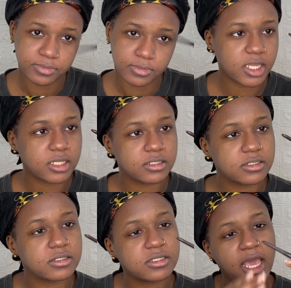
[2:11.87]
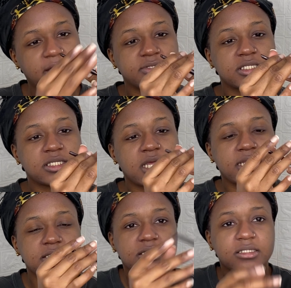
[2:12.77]
It has a slight
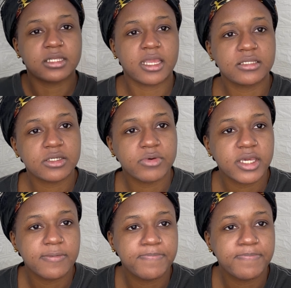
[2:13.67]
slant to it.